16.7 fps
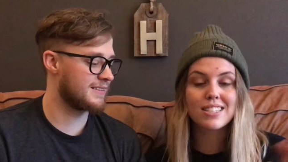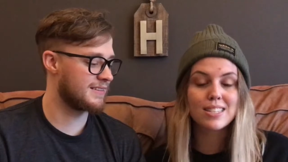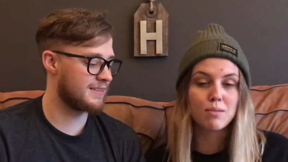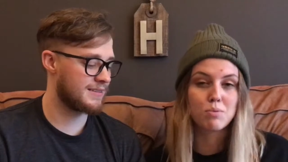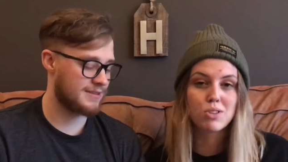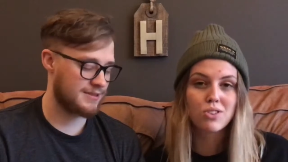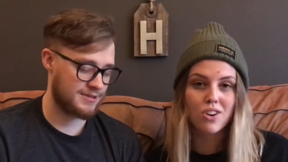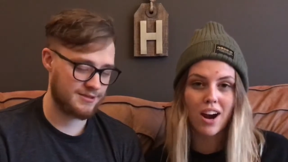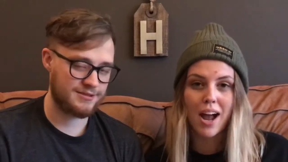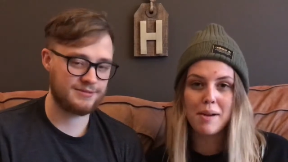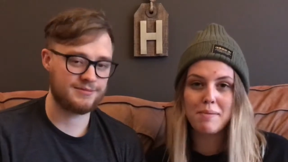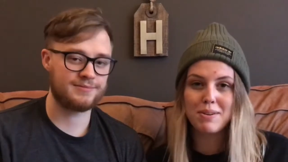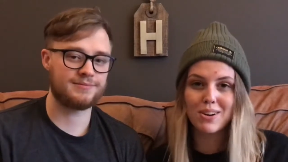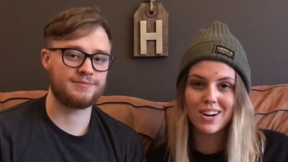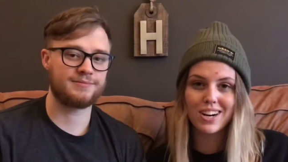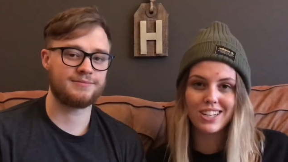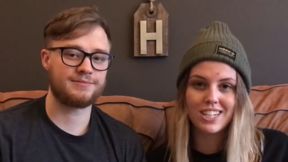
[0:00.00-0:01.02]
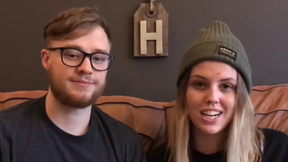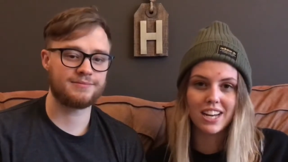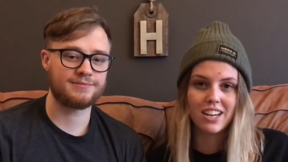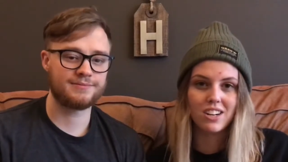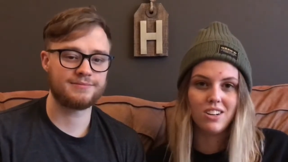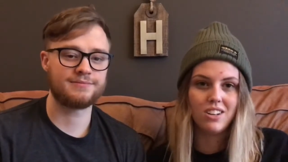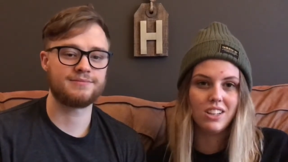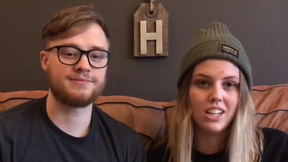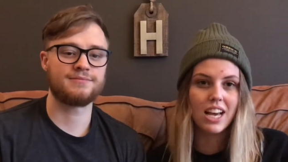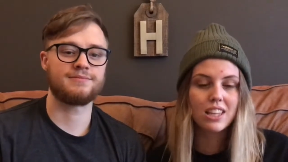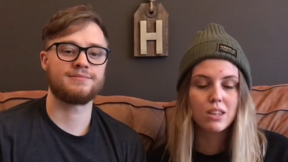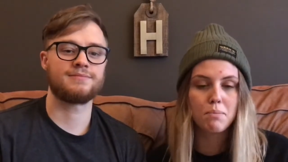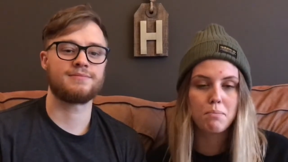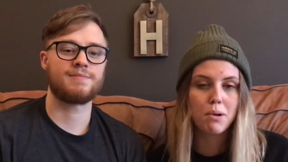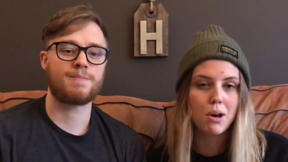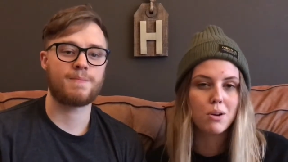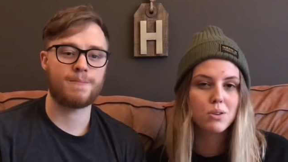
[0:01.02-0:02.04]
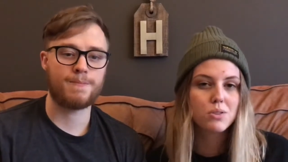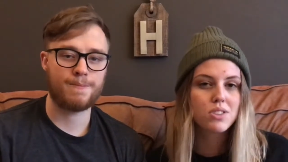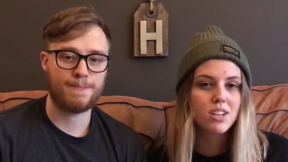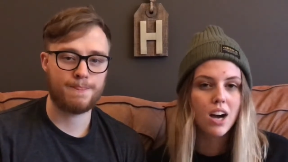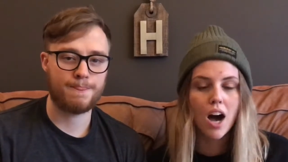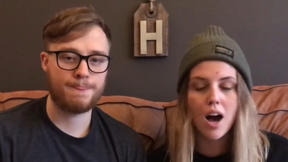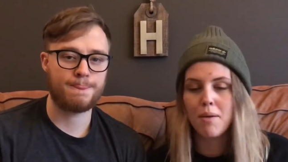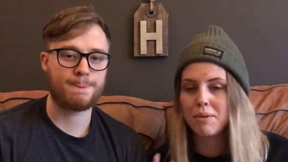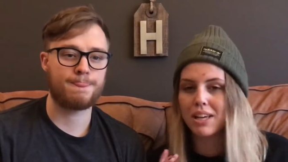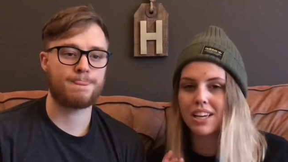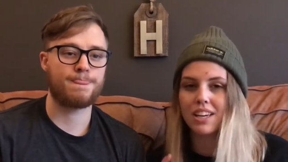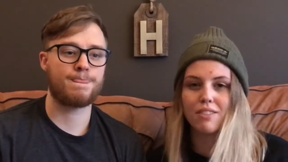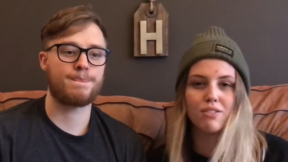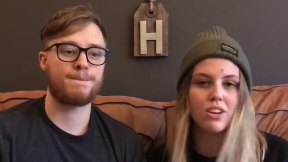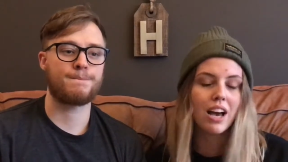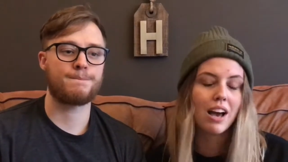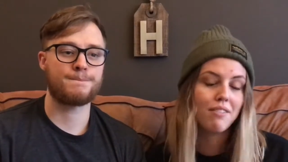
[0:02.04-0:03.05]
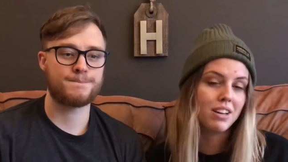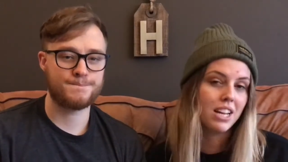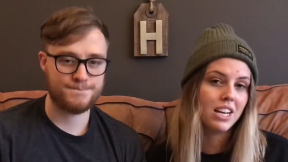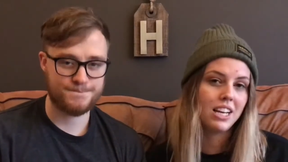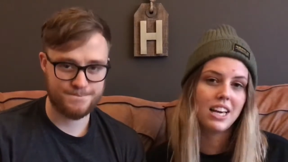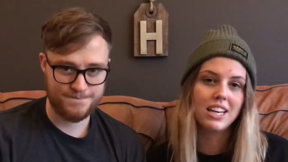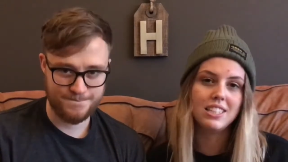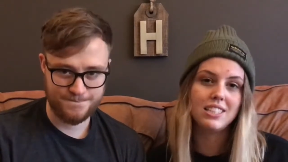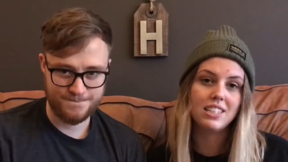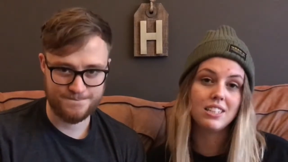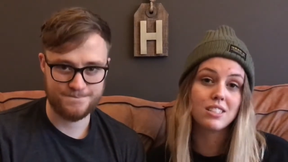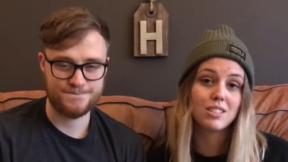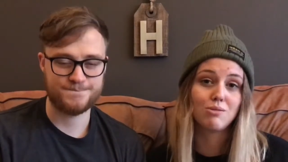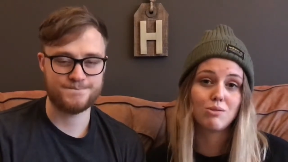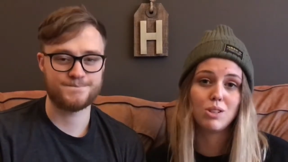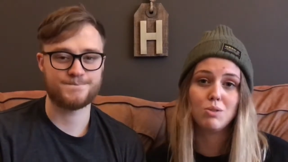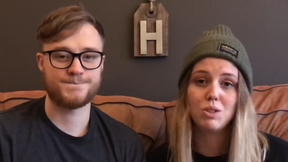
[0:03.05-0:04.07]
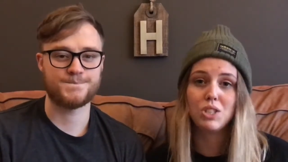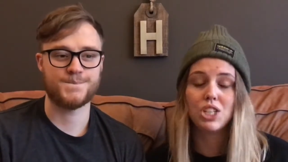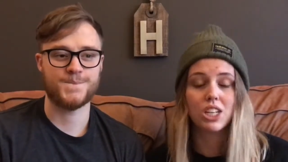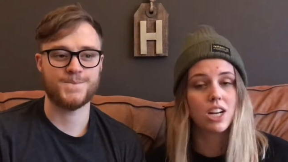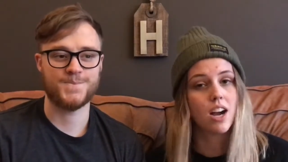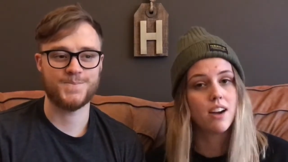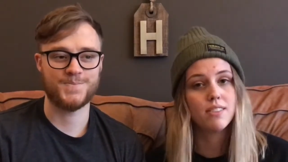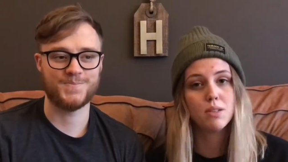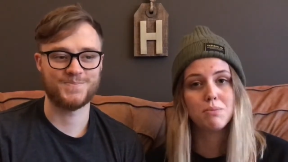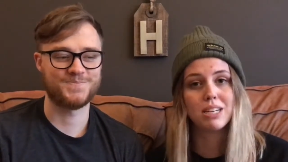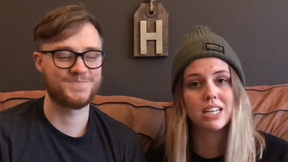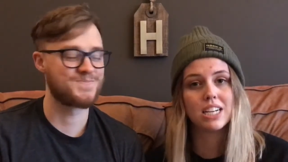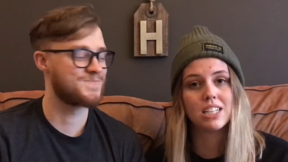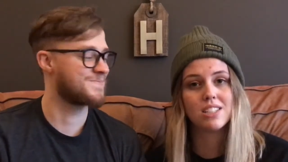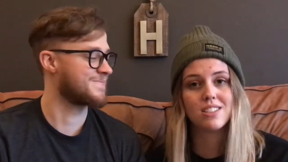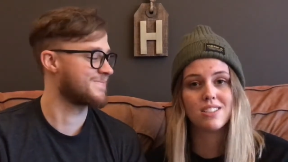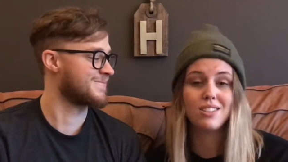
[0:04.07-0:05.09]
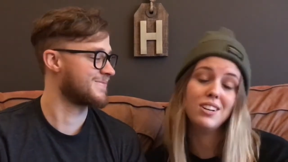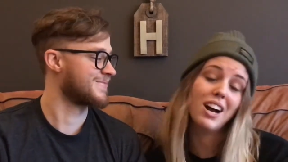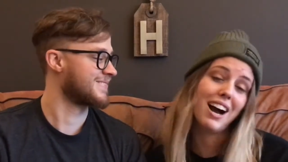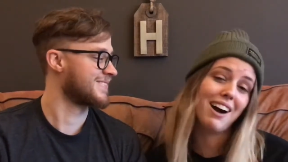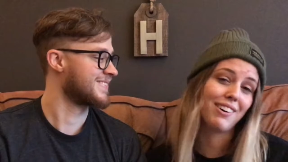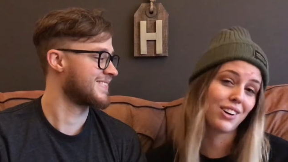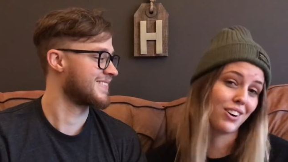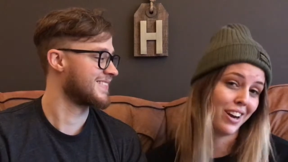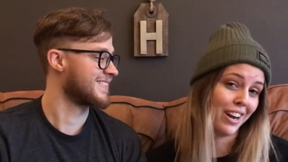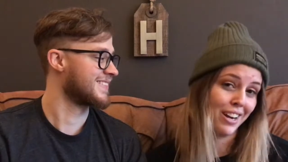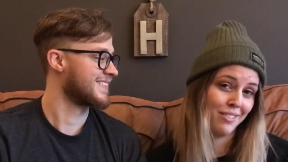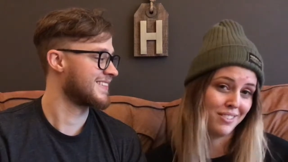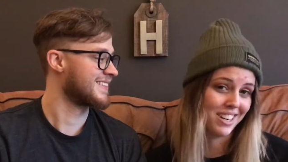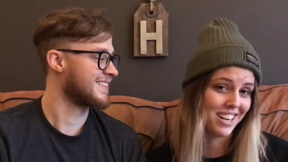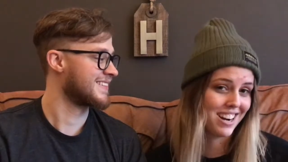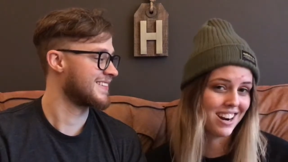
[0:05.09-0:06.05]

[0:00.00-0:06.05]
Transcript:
Speaker 1: Subscribe to our channel, like the post, comment if you have any ideas of what we should cover because you know how creative we